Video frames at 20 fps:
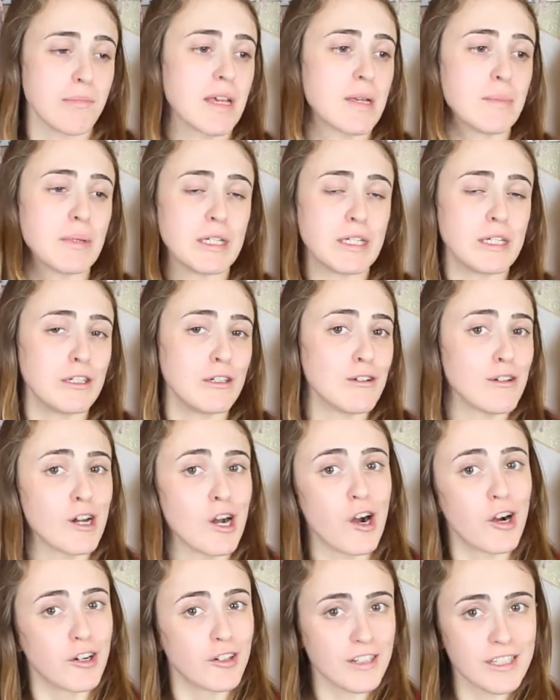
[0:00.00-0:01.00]
Maybe you're
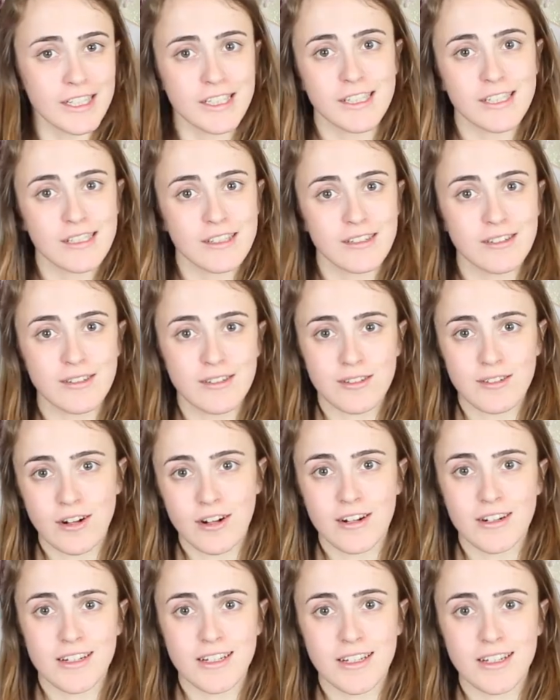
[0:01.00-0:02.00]
already
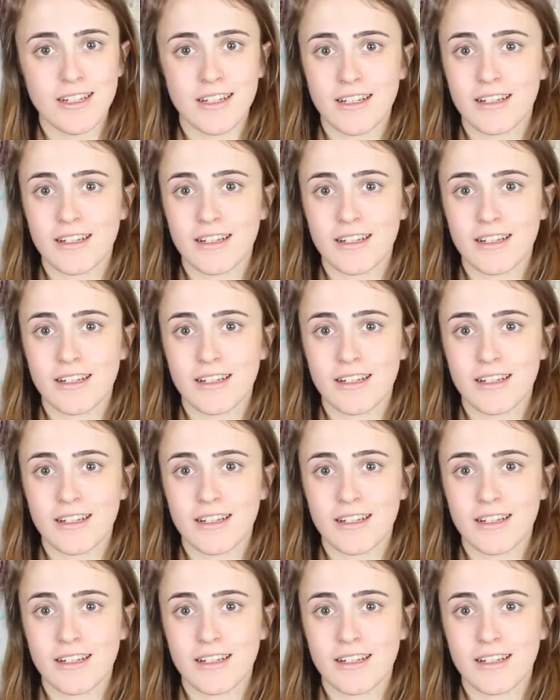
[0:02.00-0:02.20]
started